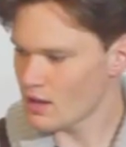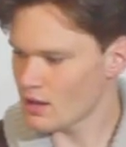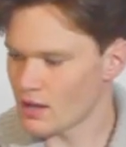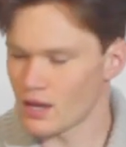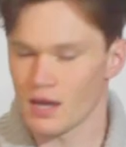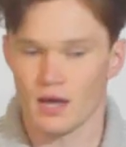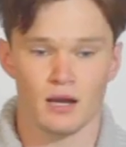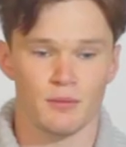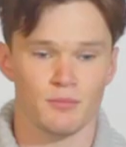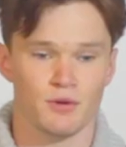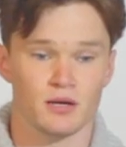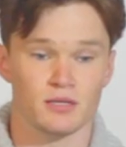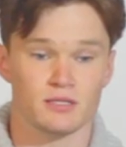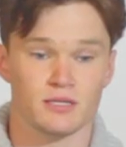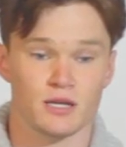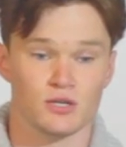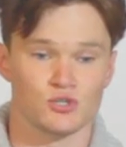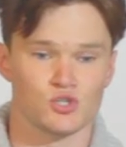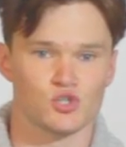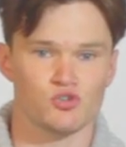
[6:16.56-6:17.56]
And I'm gonna
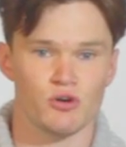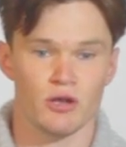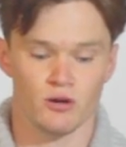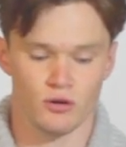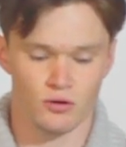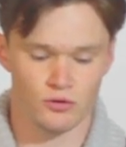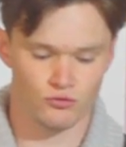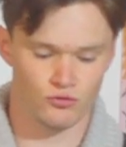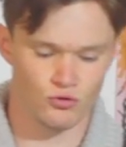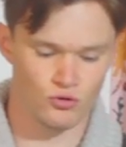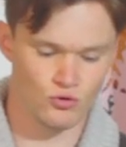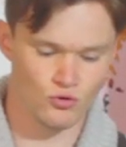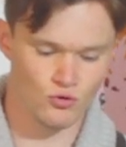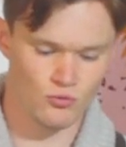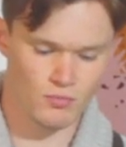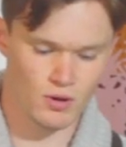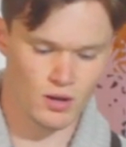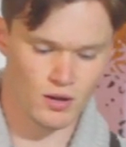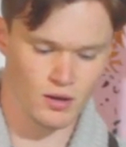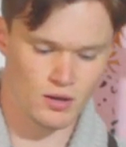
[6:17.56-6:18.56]
take a strainer to
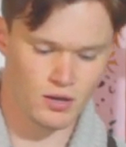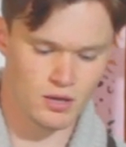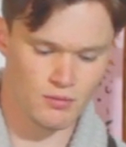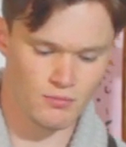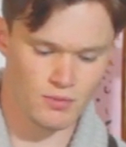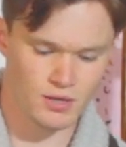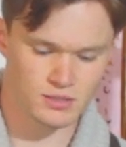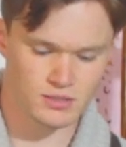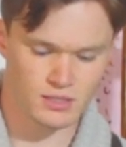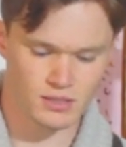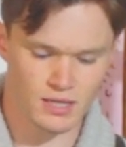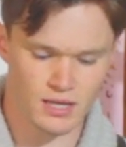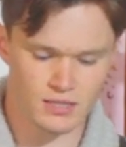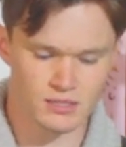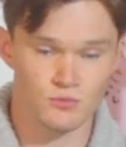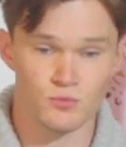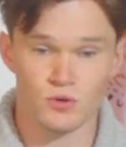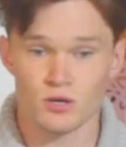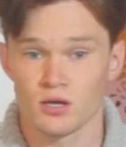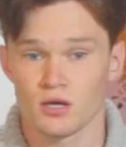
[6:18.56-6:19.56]
my mixing
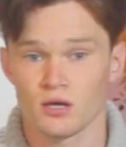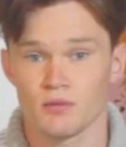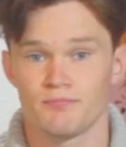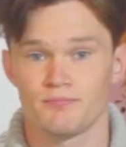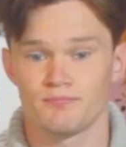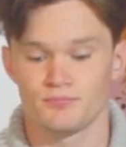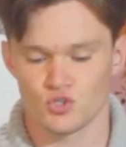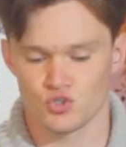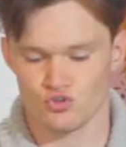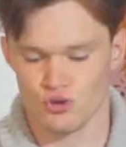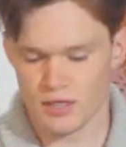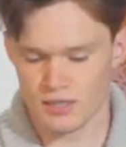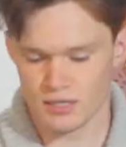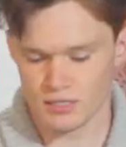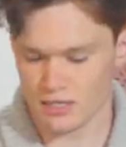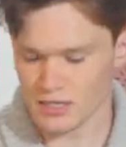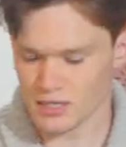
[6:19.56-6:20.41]
glass and we're gonna strain this